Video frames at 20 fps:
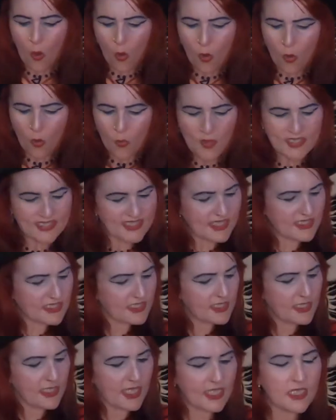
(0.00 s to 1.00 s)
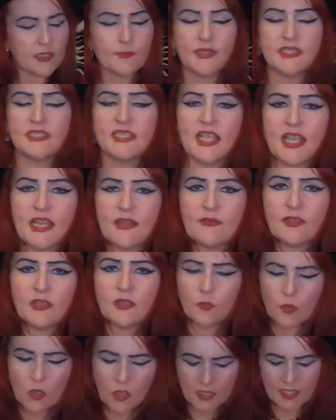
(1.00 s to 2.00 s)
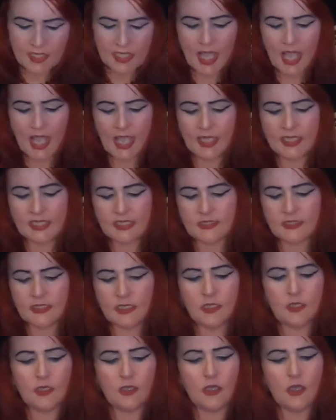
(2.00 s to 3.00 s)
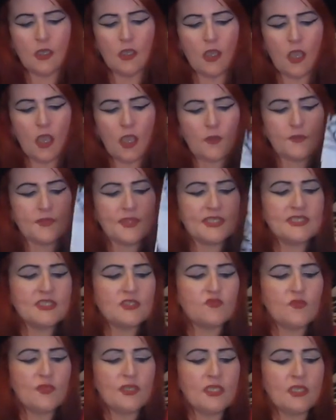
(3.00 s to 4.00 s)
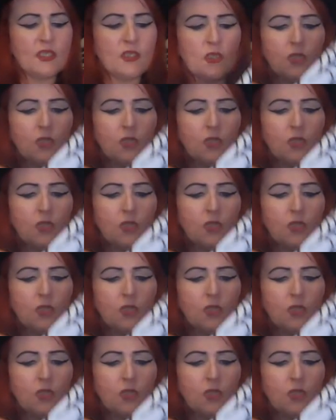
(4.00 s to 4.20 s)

Oh, it's actually like a material one, guys. Oh, this is really